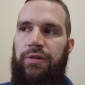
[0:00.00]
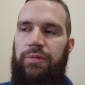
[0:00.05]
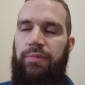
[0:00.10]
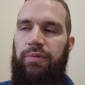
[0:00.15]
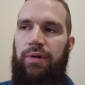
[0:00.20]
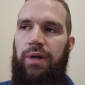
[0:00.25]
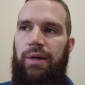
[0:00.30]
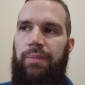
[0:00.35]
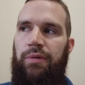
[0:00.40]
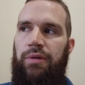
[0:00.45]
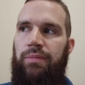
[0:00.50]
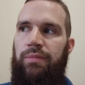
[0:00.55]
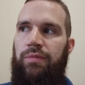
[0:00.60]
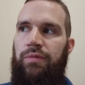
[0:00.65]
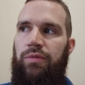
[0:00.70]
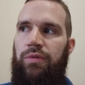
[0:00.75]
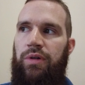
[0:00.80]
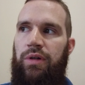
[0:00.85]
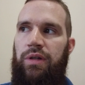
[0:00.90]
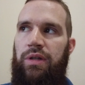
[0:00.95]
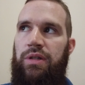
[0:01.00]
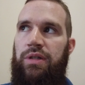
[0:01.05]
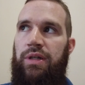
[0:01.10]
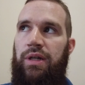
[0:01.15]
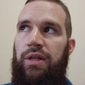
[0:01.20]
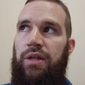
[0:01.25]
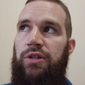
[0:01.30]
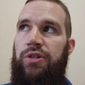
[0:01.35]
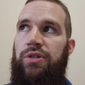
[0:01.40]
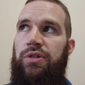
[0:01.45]
problem where he's
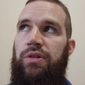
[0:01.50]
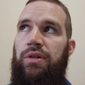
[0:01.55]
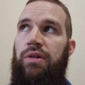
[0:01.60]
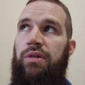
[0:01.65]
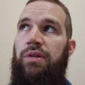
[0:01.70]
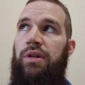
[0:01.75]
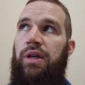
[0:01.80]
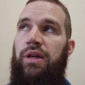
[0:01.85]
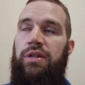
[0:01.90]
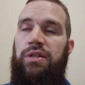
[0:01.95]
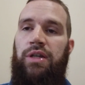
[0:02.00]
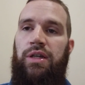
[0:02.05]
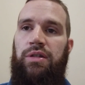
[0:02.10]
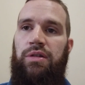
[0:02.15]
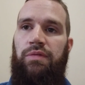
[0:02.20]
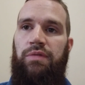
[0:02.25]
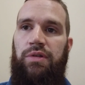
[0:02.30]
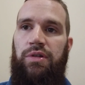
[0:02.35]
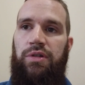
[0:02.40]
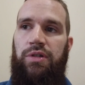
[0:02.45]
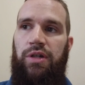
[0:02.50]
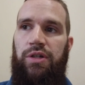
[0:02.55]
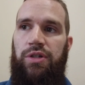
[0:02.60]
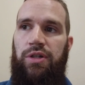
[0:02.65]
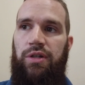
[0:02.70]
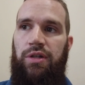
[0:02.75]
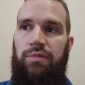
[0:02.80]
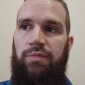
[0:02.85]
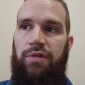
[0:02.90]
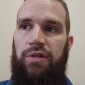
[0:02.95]
kind of excessively
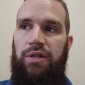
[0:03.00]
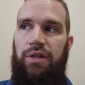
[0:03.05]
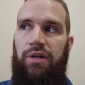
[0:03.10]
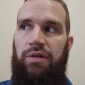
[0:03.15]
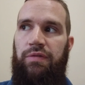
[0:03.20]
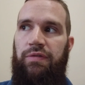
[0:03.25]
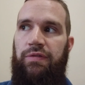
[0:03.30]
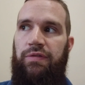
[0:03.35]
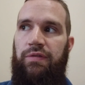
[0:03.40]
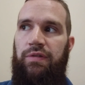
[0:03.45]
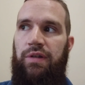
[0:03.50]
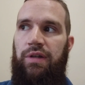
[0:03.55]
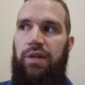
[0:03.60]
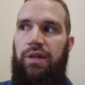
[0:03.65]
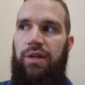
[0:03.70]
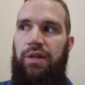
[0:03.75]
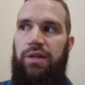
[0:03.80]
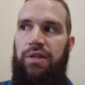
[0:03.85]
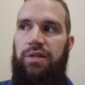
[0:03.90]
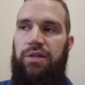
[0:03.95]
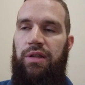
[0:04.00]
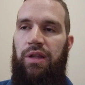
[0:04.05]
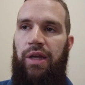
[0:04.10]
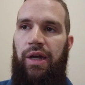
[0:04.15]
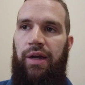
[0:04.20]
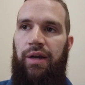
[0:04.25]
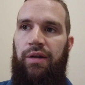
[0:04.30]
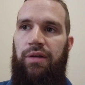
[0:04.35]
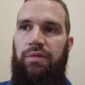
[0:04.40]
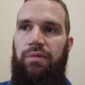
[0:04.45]
judging himself and his
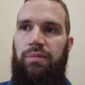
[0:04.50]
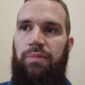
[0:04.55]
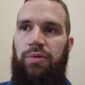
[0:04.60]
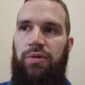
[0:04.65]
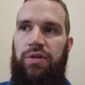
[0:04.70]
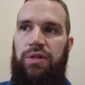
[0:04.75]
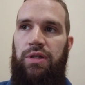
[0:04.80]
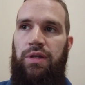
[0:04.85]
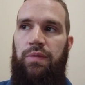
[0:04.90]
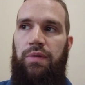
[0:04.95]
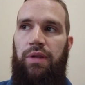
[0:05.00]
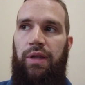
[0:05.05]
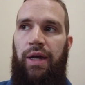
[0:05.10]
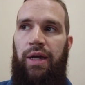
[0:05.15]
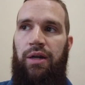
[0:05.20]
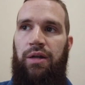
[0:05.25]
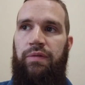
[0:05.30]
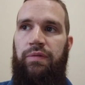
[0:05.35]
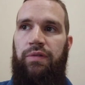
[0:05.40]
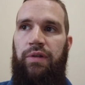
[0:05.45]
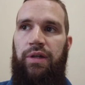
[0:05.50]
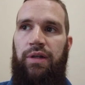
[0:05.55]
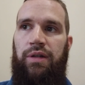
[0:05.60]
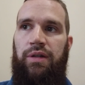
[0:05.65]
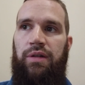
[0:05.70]
perceived lack of